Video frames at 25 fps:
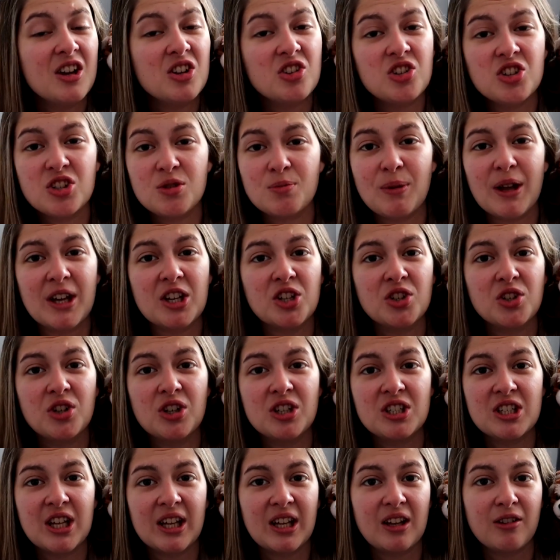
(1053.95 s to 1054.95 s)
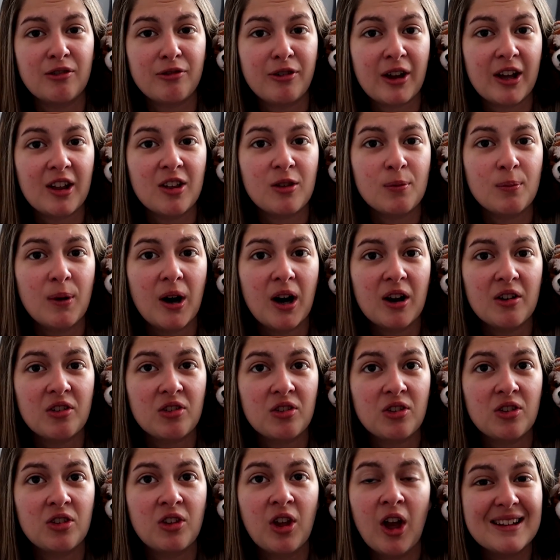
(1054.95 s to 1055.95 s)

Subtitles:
Just make sure you take your face masks.